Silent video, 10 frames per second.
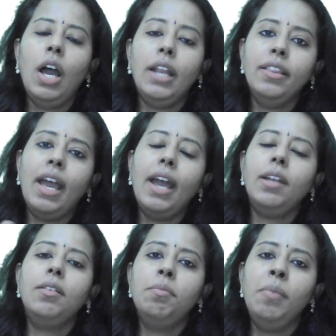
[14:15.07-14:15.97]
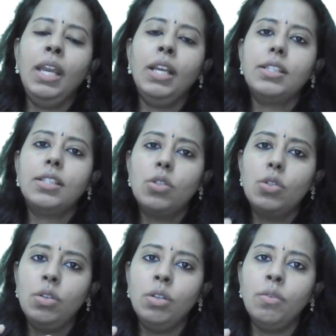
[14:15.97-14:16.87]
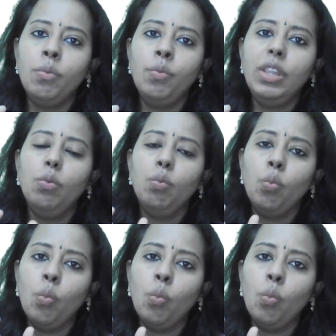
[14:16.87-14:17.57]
and that makes with